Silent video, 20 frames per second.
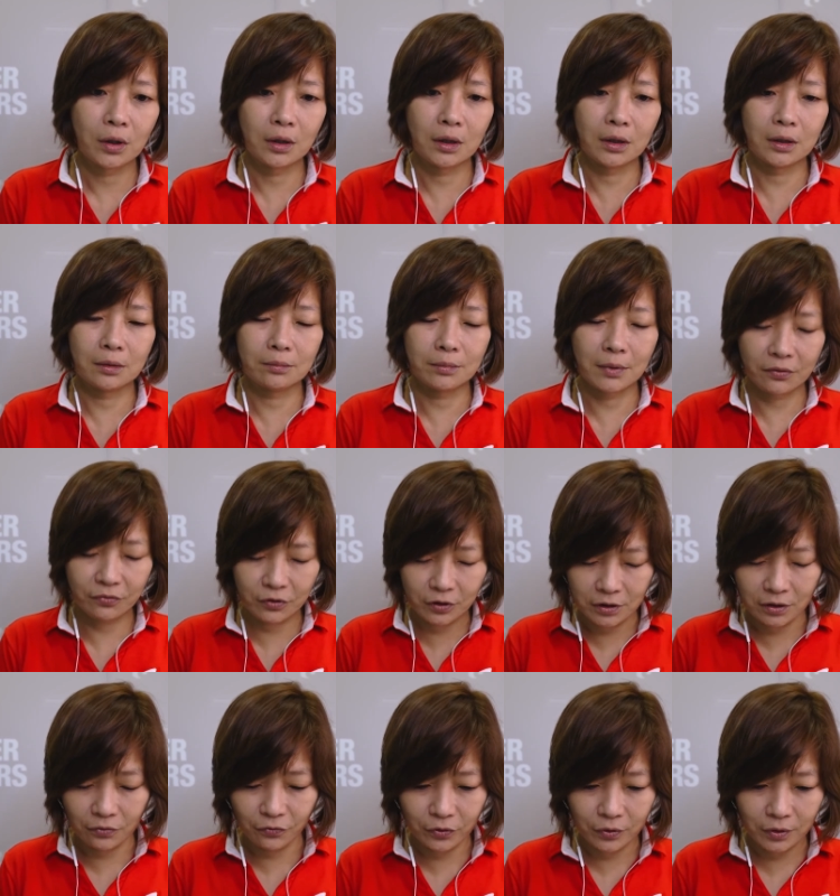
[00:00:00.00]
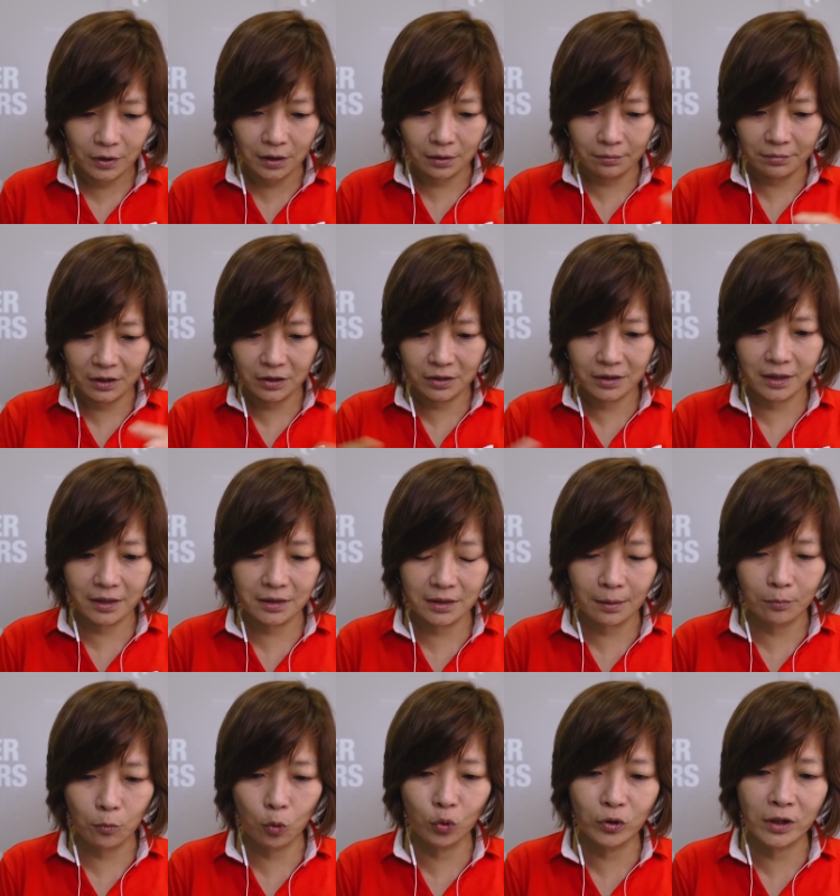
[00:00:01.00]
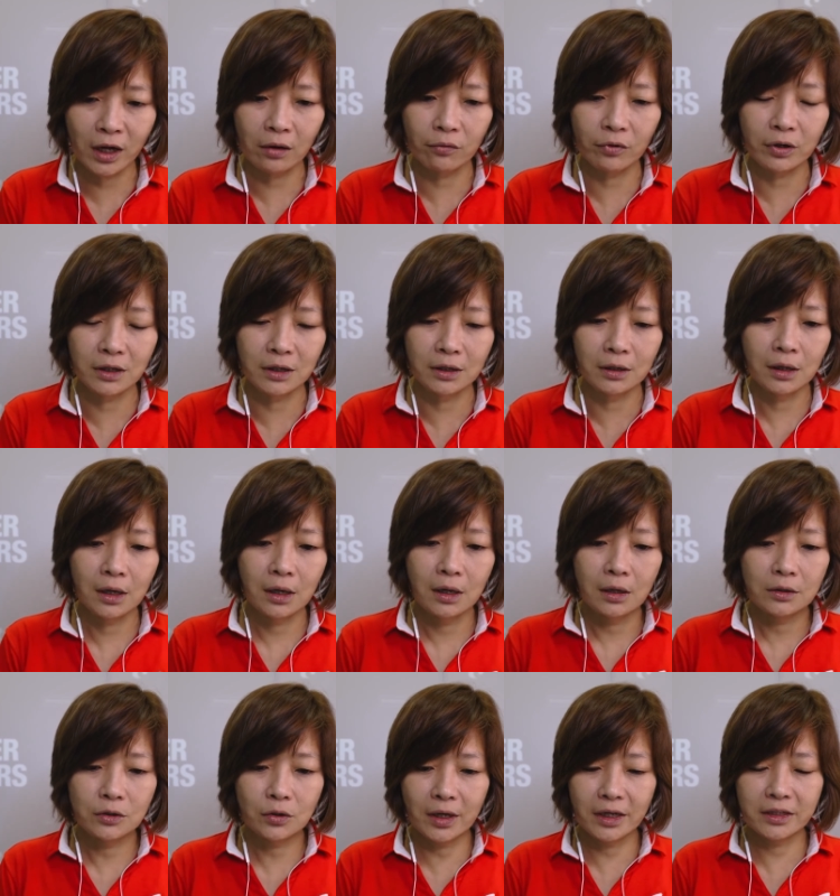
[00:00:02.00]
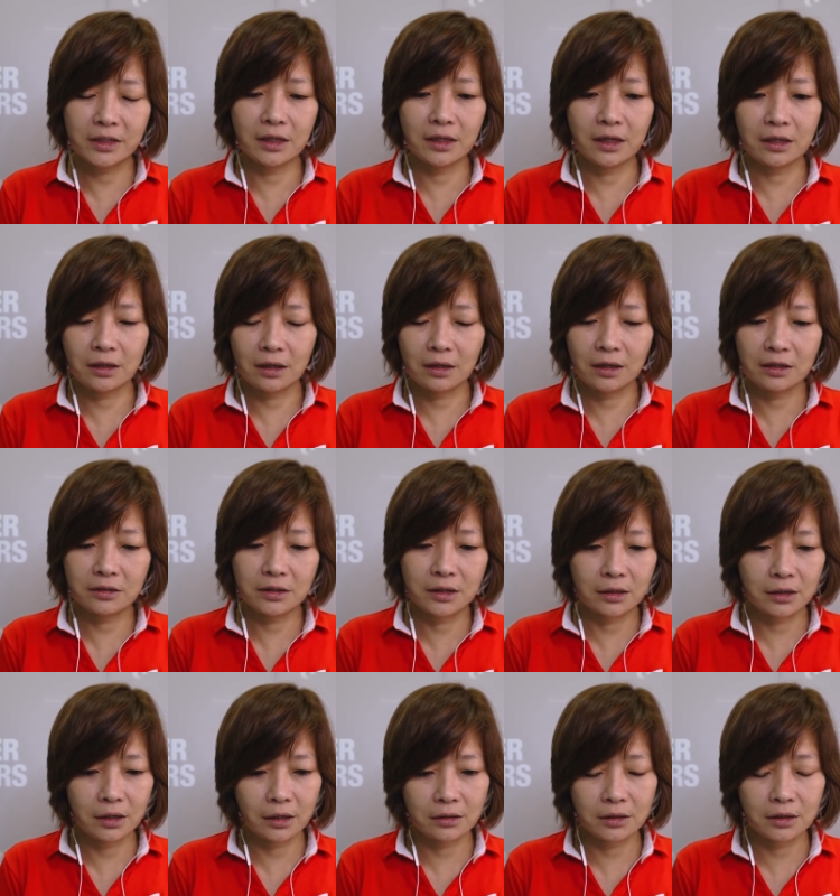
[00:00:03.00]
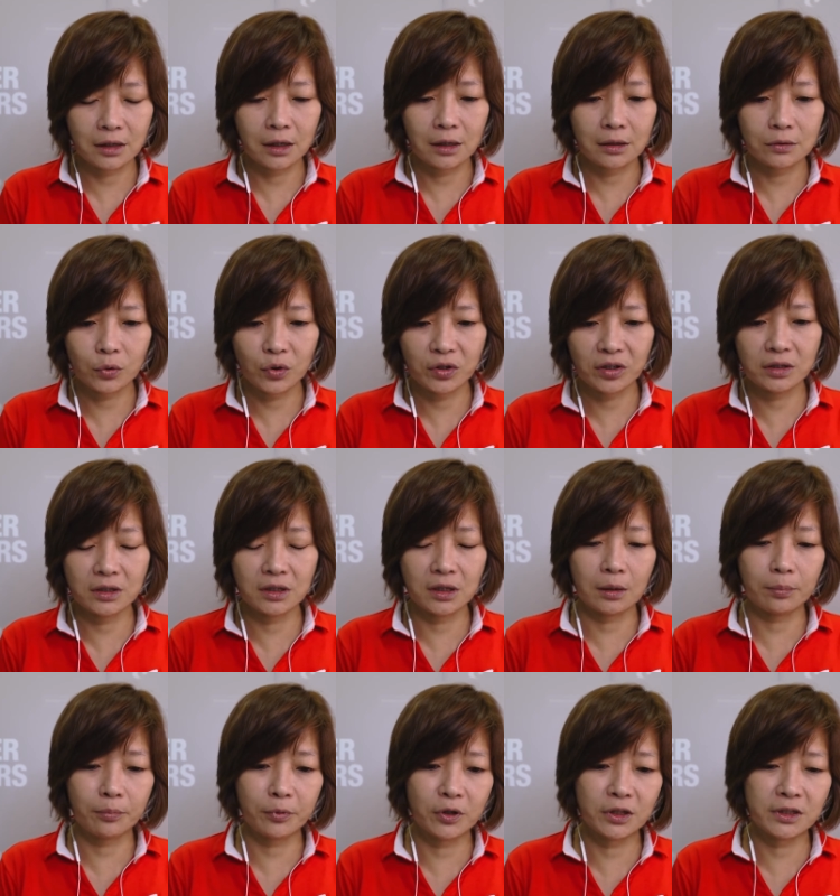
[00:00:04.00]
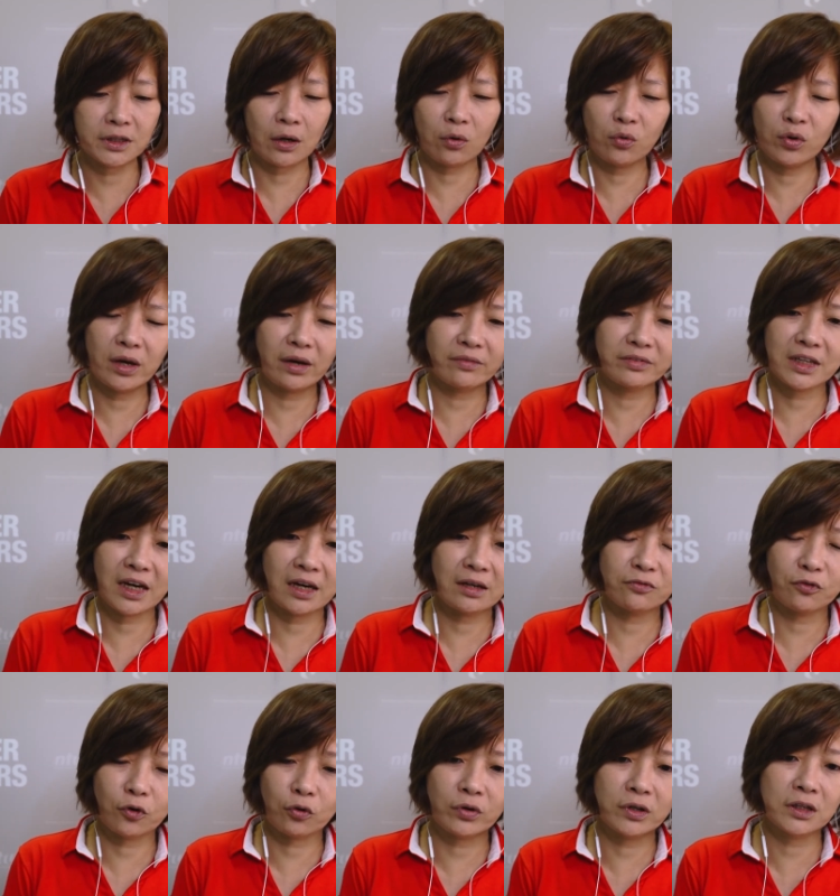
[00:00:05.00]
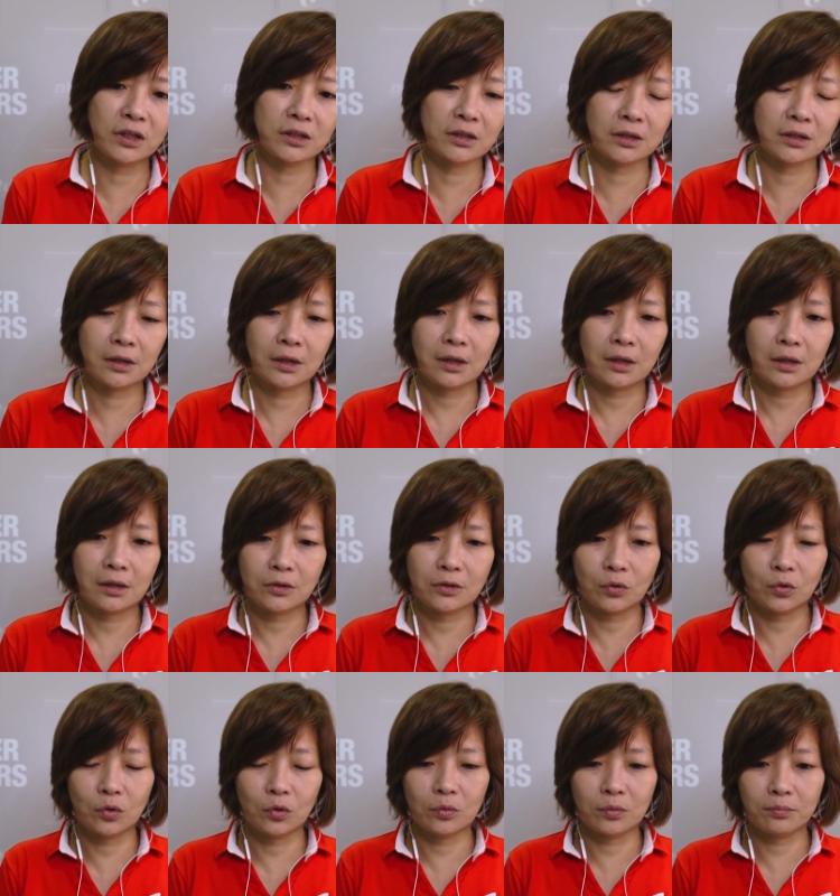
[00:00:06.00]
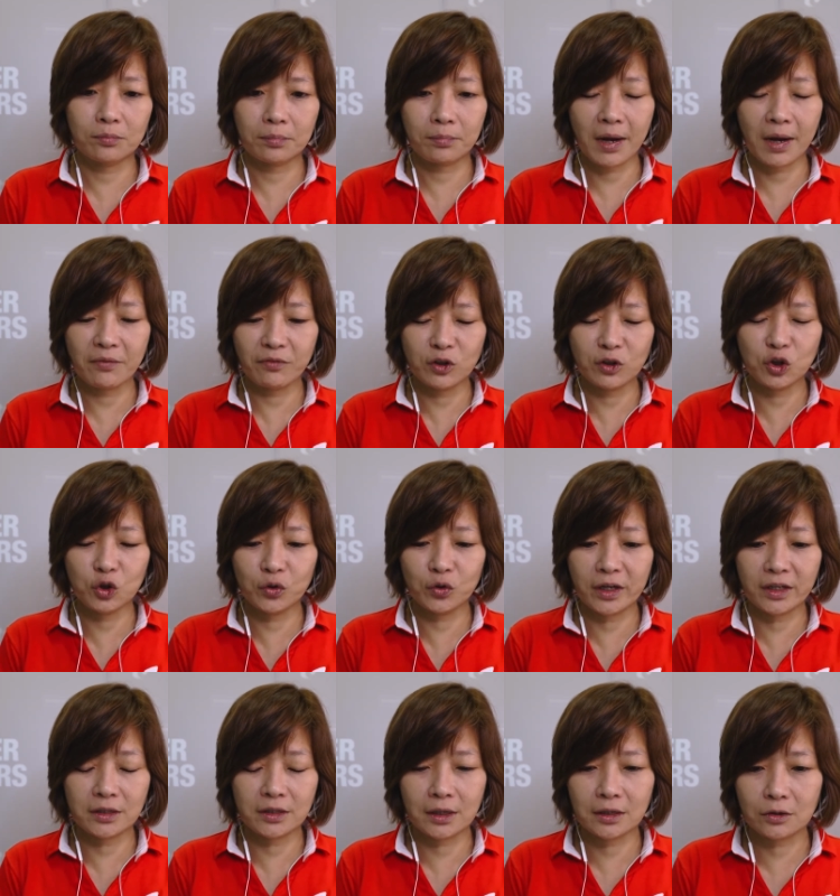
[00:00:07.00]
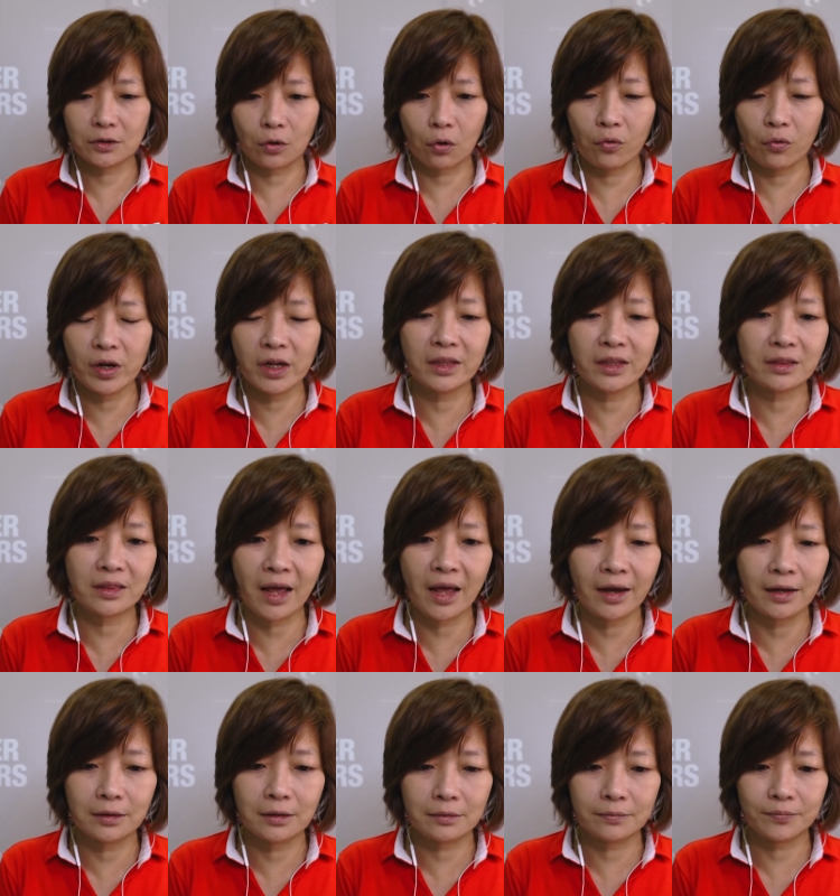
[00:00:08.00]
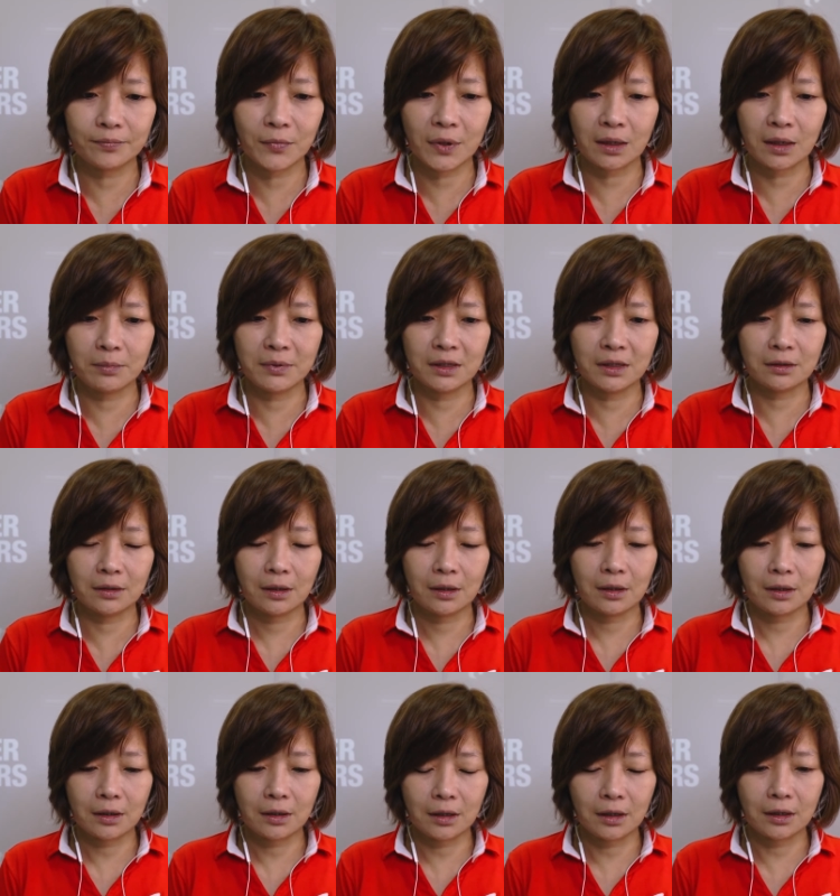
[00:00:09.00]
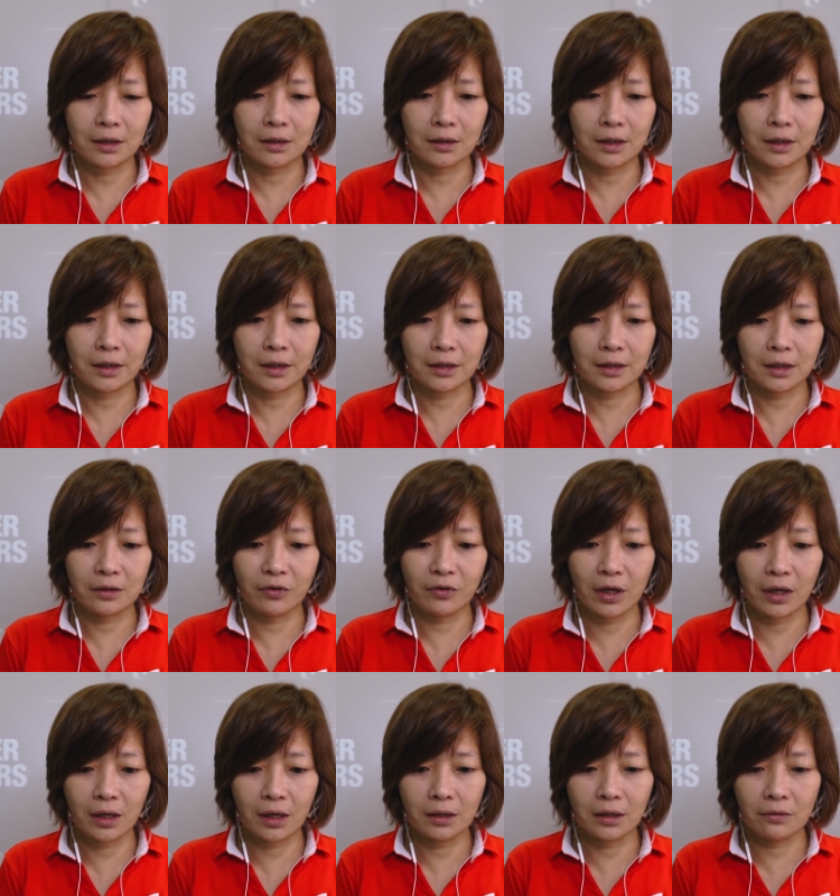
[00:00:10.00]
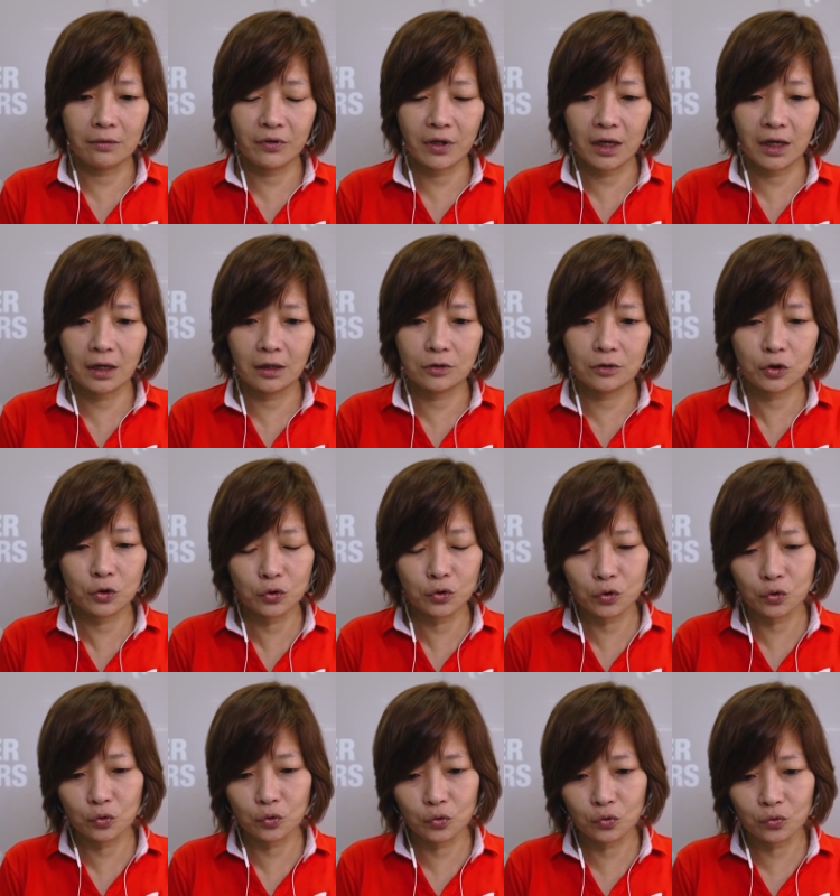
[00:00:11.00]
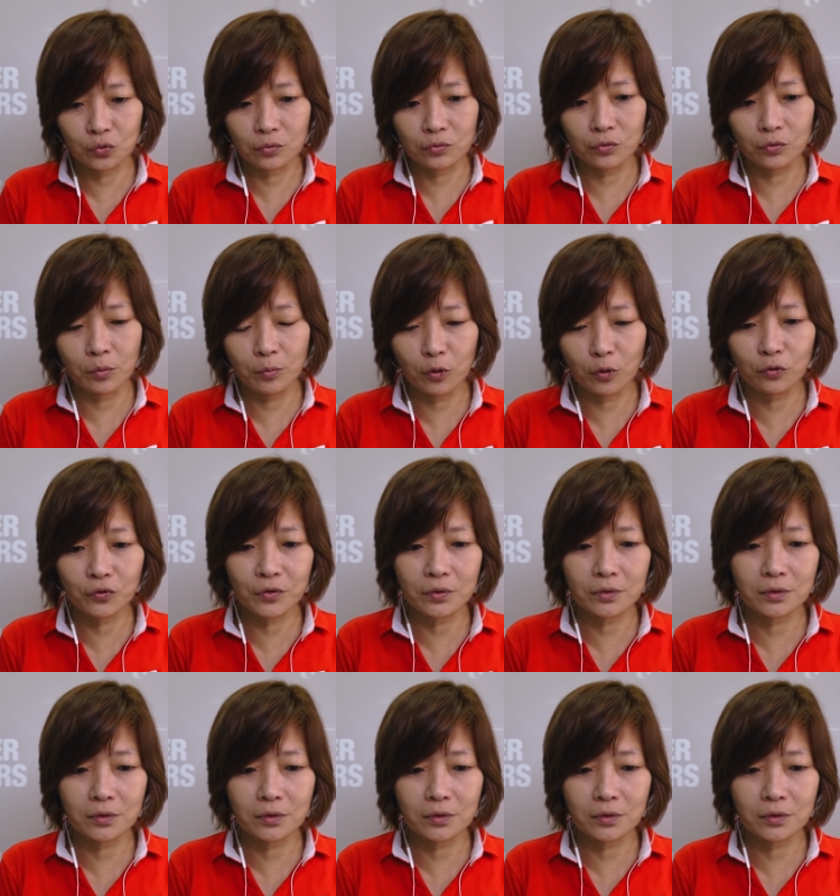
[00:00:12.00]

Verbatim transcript: Uh, of course, if you uh, because there's some quota already. So let's say data law said there's uh, 20 Singaporeans, I only have 10 foreigners. So by virtue that there's already 10, I mean, uh, and if they if they choose to remove